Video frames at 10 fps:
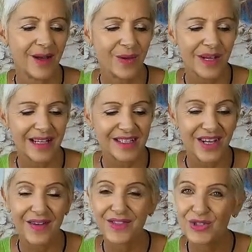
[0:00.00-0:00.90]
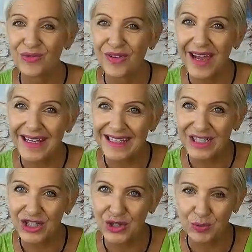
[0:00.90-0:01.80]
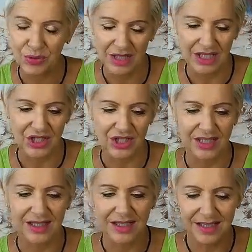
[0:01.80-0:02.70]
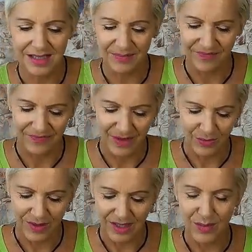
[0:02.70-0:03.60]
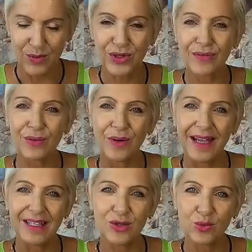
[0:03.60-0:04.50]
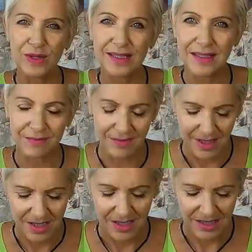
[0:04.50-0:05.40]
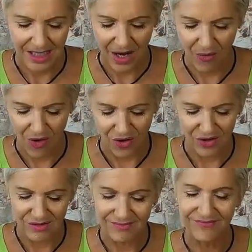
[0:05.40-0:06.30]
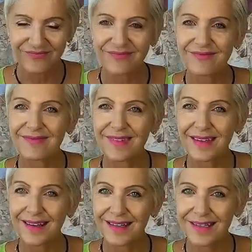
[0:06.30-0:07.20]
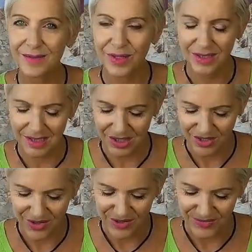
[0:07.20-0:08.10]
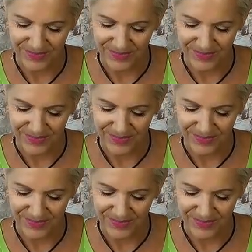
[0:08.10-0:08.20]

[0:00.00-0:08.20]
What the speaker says: we're going to dive straight into predictions with the beautiful Angel Wisdom Tarot. Let's see what you need to know.